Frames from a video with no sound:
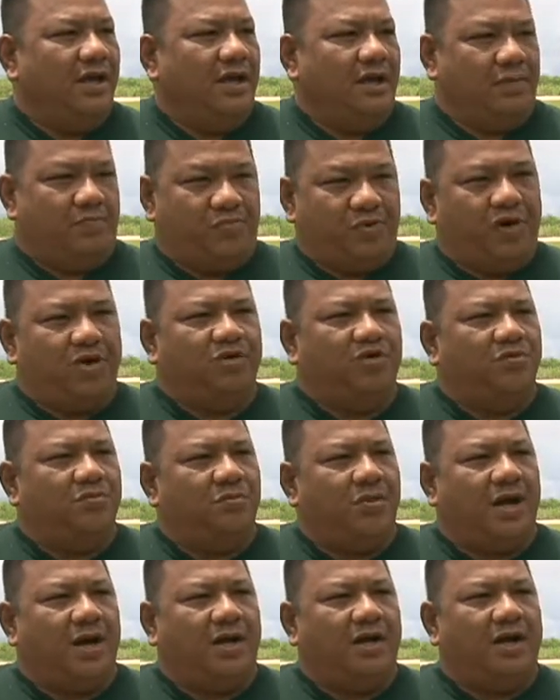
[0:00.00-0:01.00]
it brought to
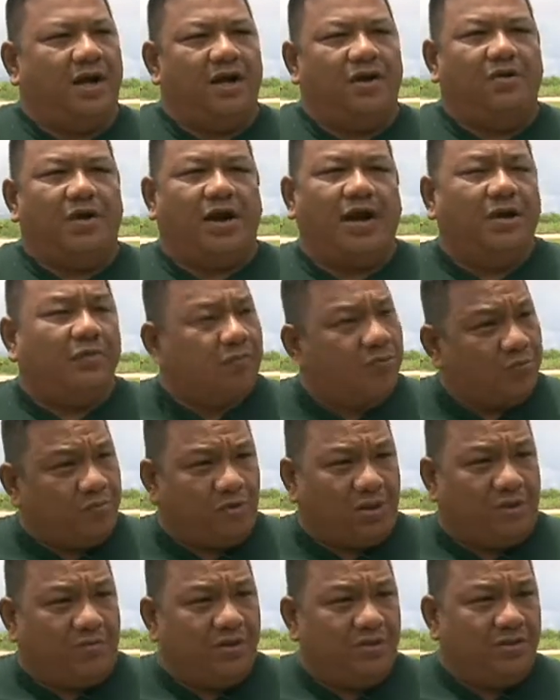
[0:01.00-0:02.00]
mind how I would
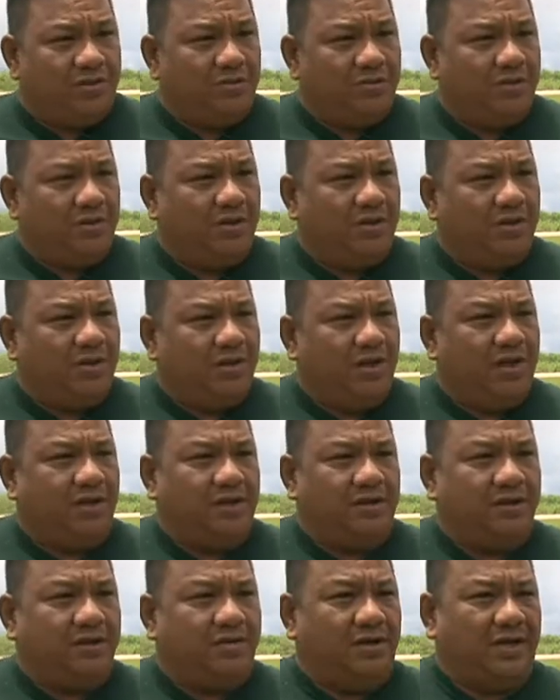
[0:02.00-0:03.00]
probably do it, uh,
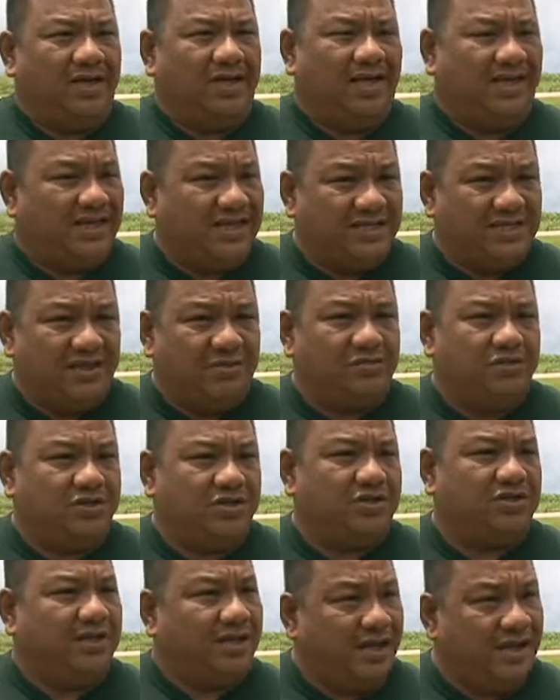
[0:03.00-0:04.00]
you know, and I guess I would
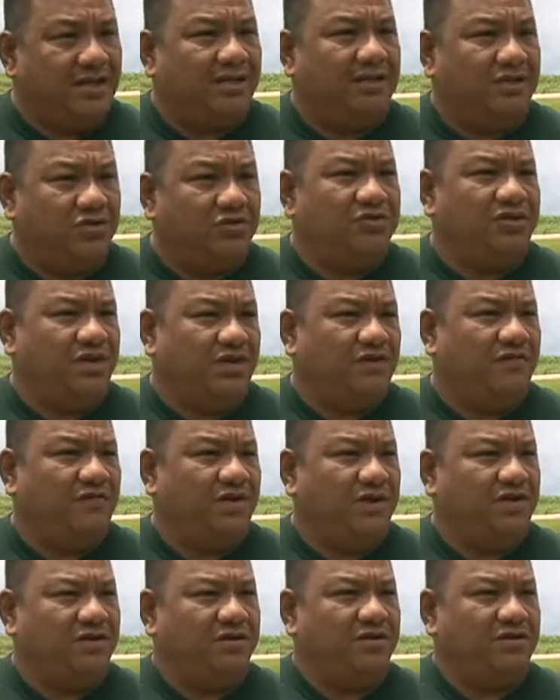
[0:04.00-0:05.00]
just again use
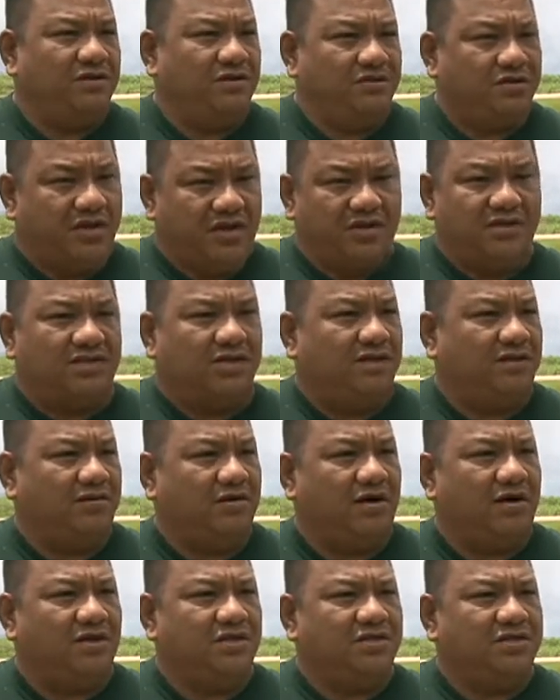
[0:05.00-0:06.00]
innovation, today's
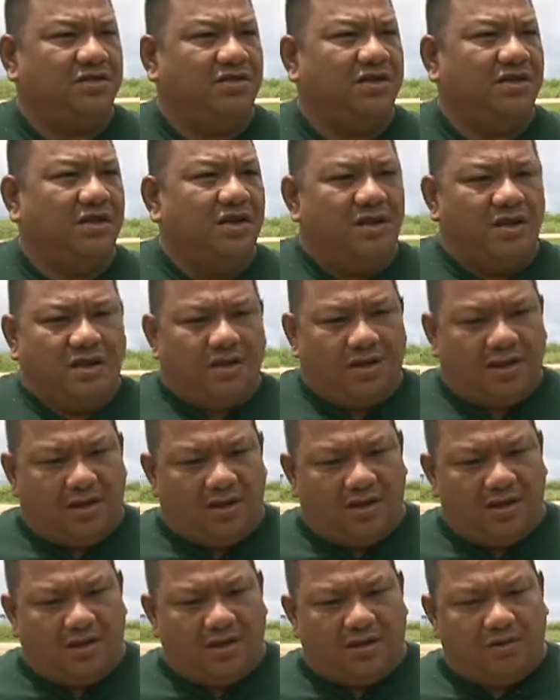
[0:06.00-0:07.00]
technology,
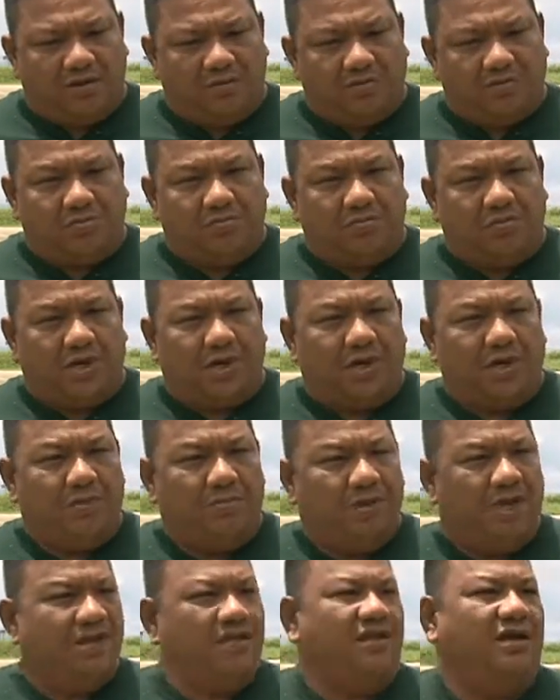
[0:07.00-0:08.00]
uh, by
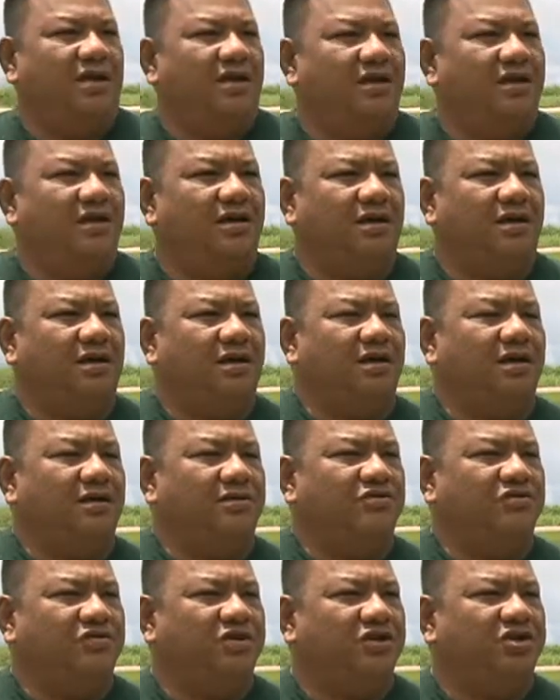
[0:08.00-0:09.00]
maintaining uh,
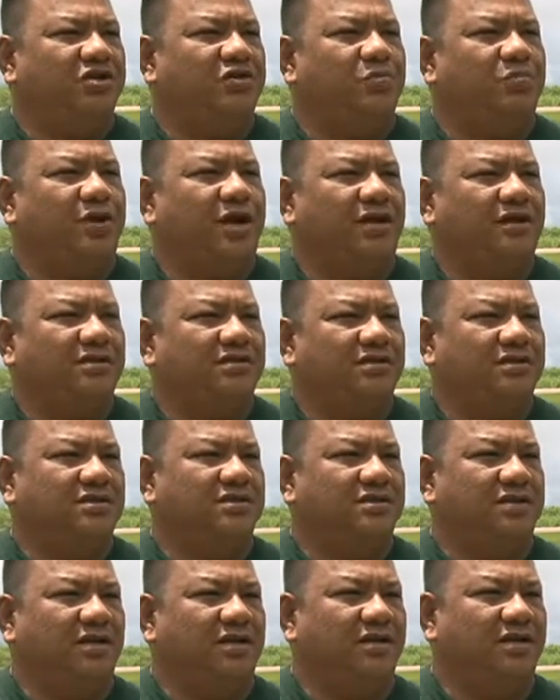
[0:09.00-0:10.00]
traditional
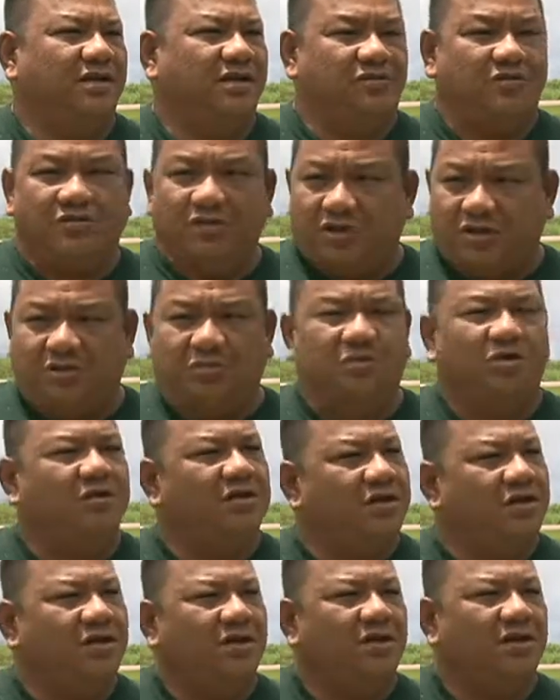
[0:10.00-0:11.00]
practices that they do in the
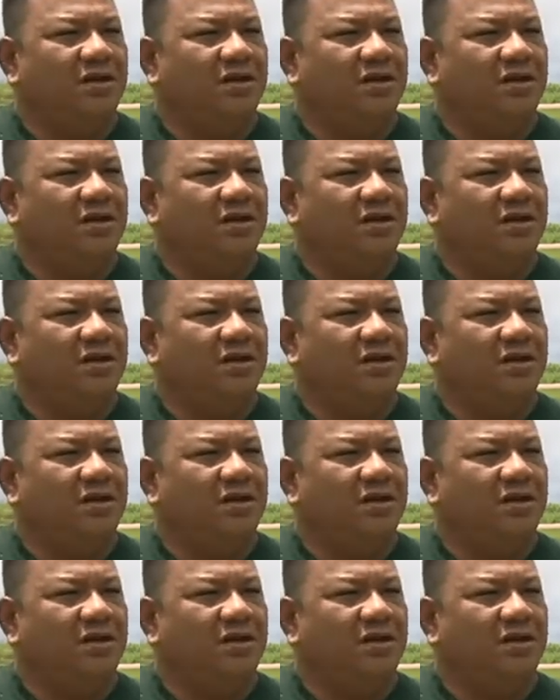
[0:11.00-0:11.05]
community.